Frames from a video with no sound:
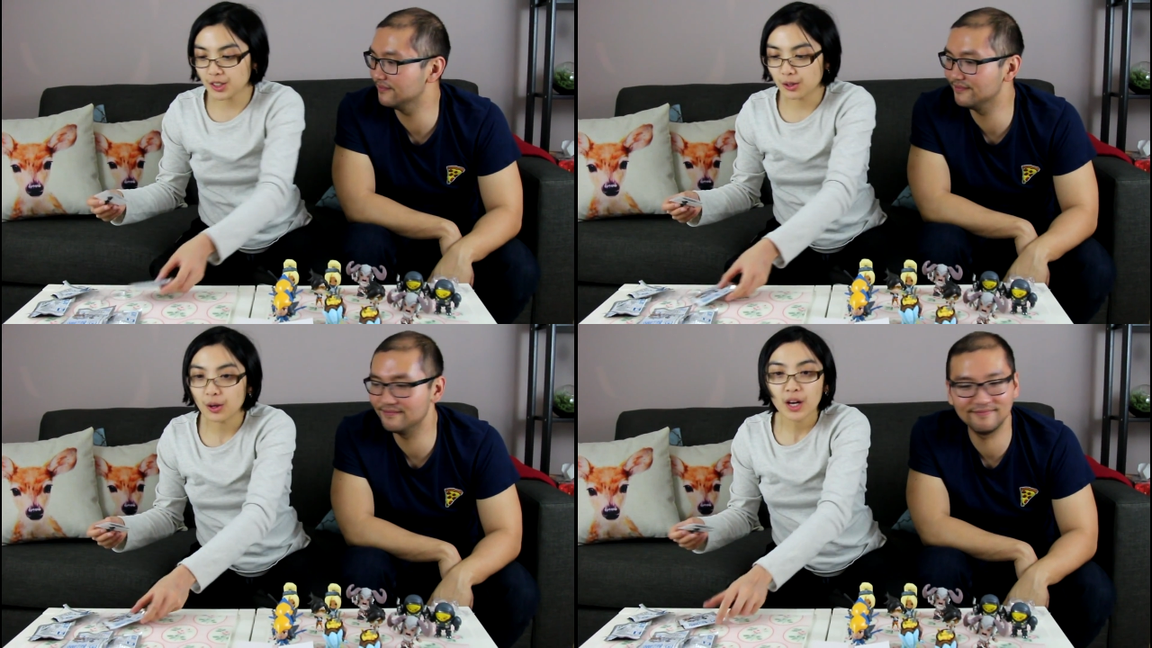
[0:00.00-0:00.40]

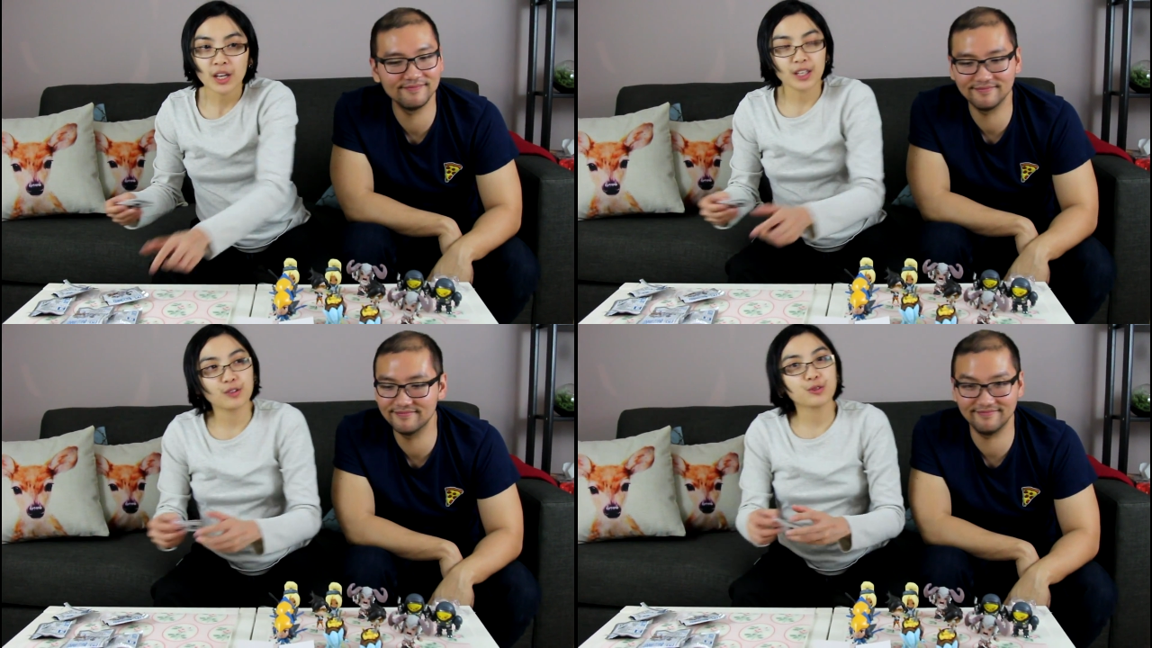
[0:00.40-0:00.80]
Speaker 1: So
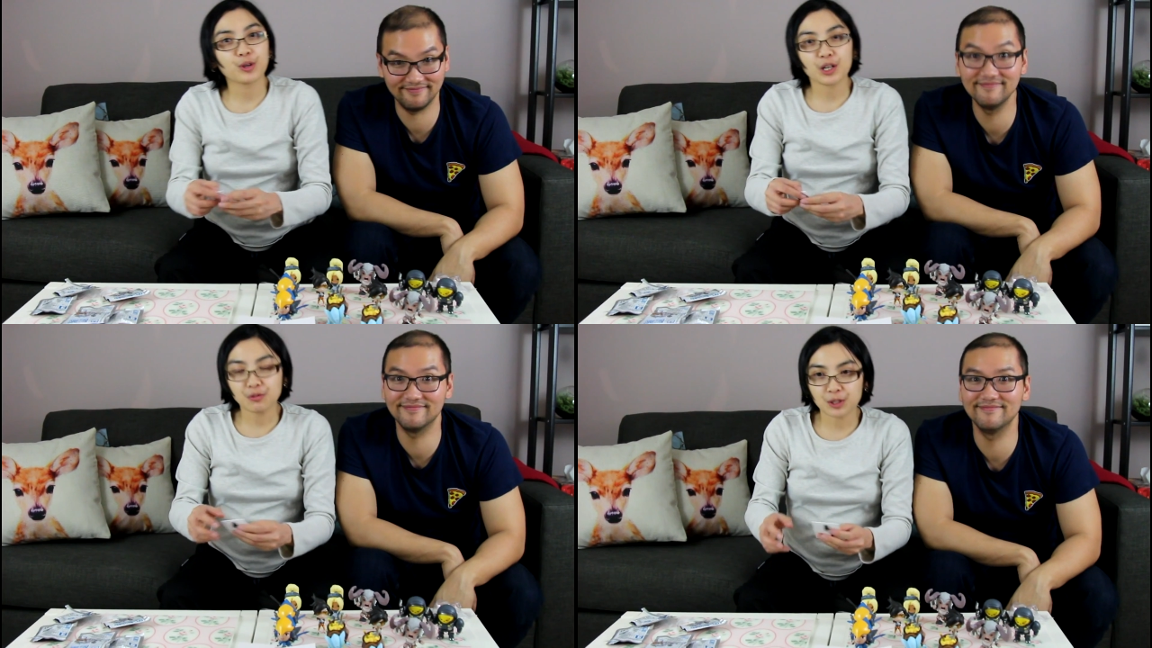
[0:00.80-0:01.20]
if
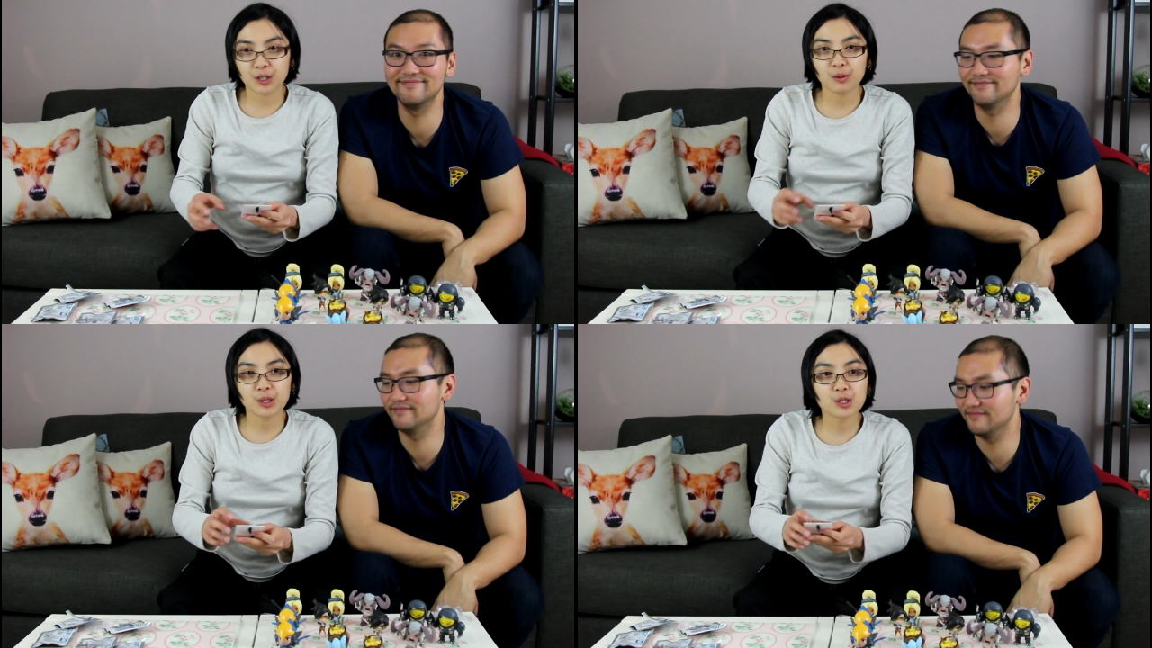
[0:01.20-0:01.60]
you
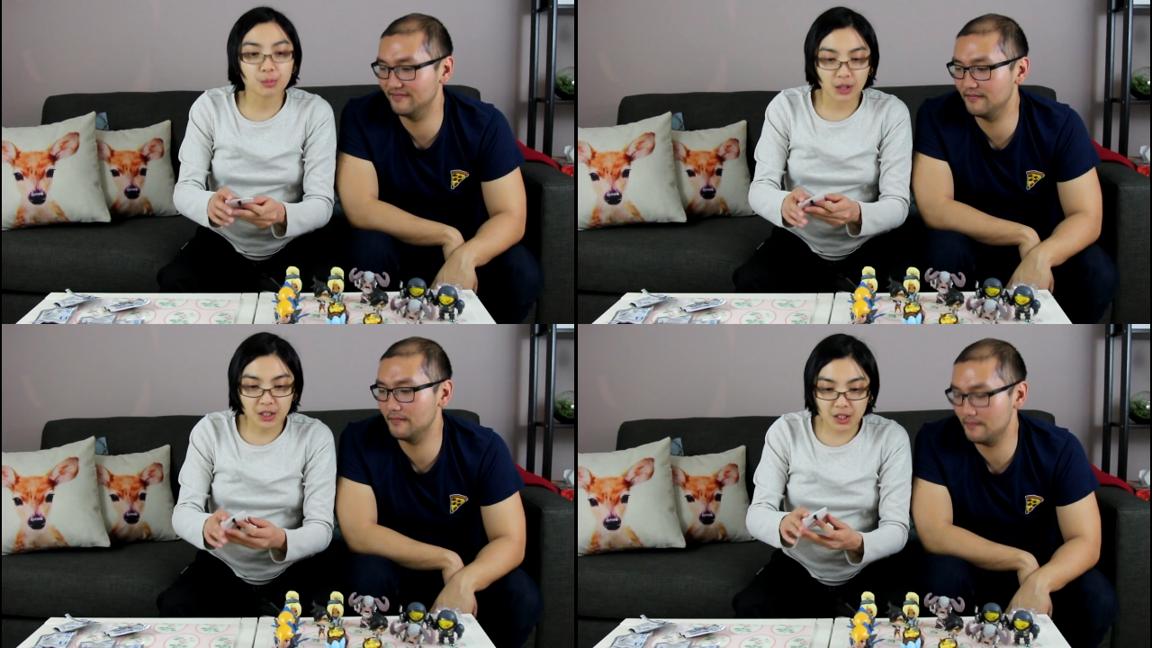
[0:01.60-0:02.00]
ever go
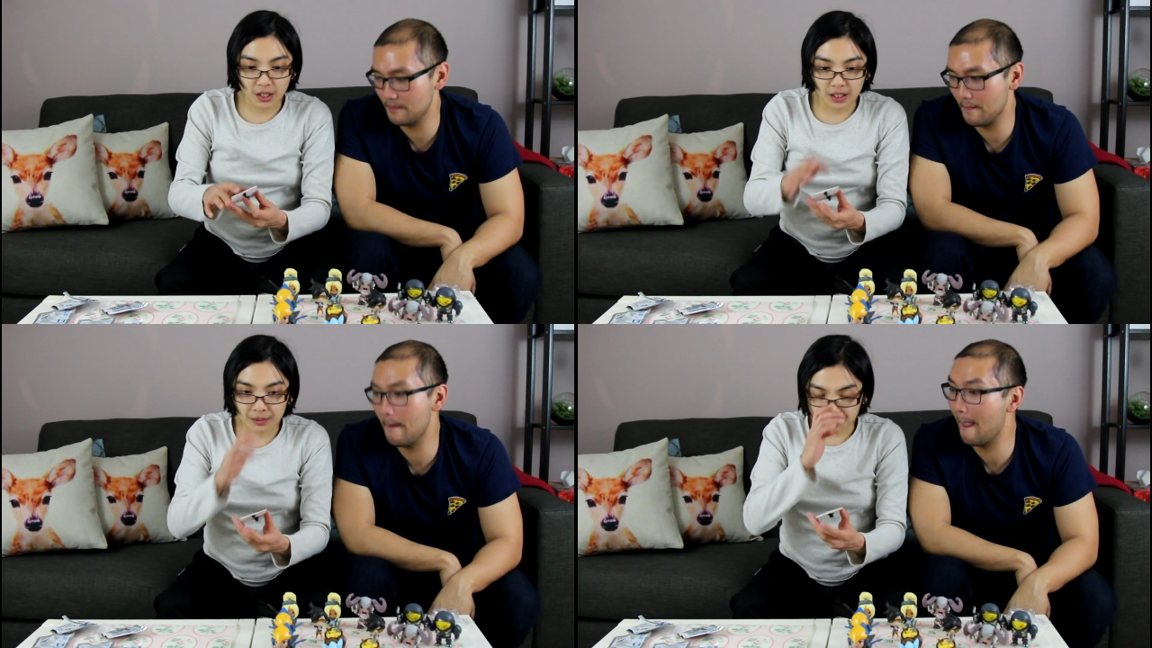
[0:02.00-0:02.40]
into
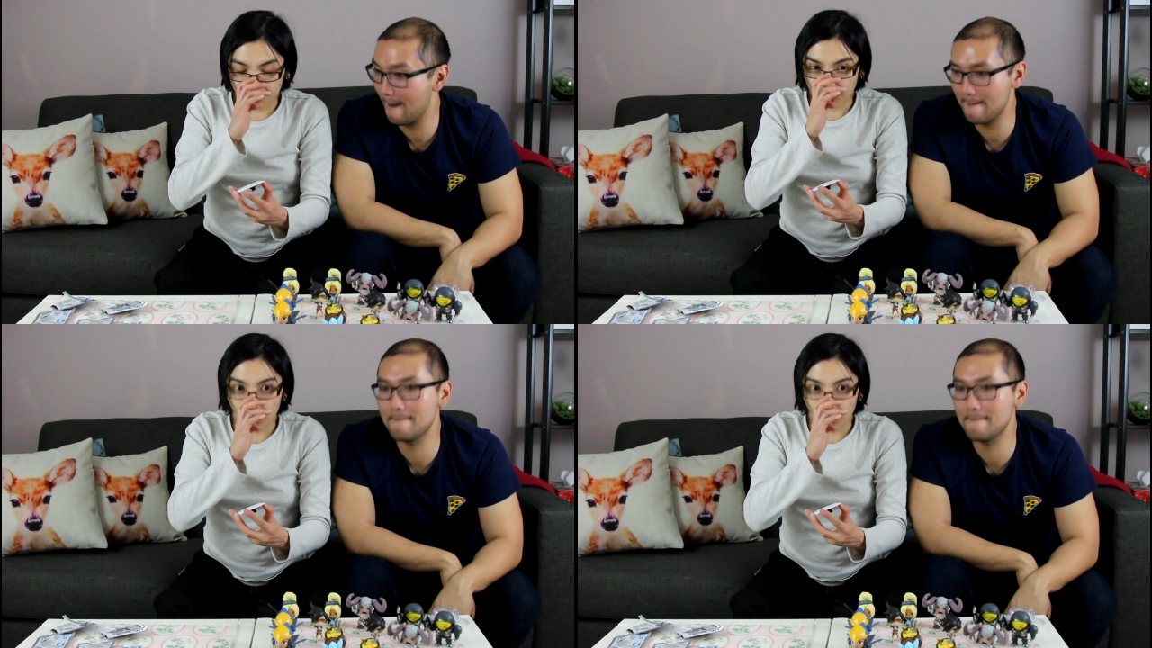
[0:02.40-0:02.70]
BlizzCon,